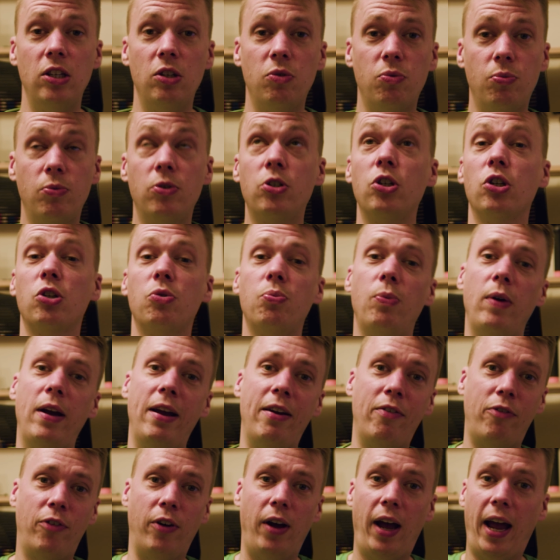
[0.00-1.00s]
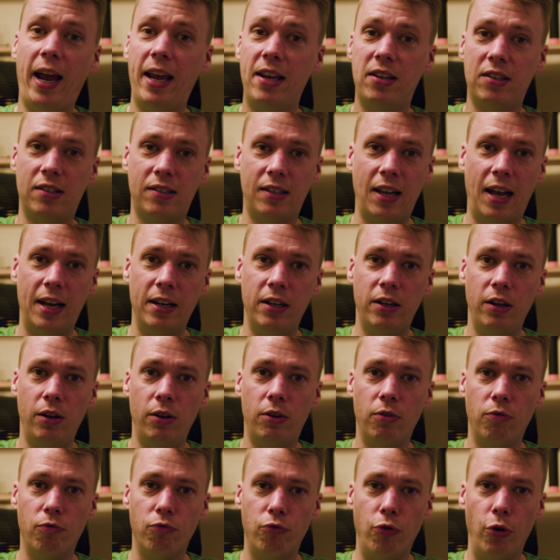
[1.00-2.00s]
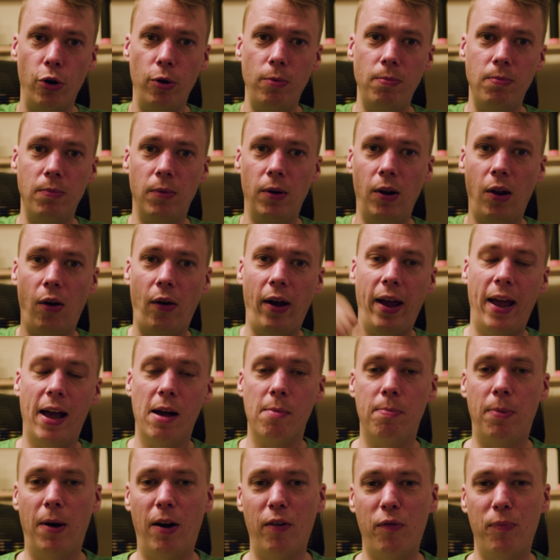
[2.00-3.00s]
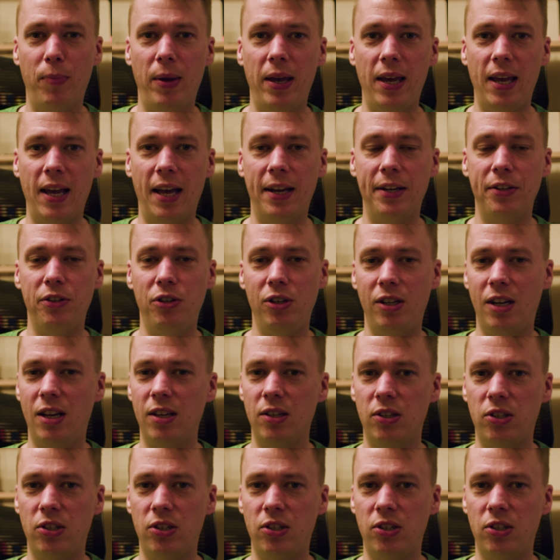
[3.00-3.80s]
is just with a standard room light above me, and as you can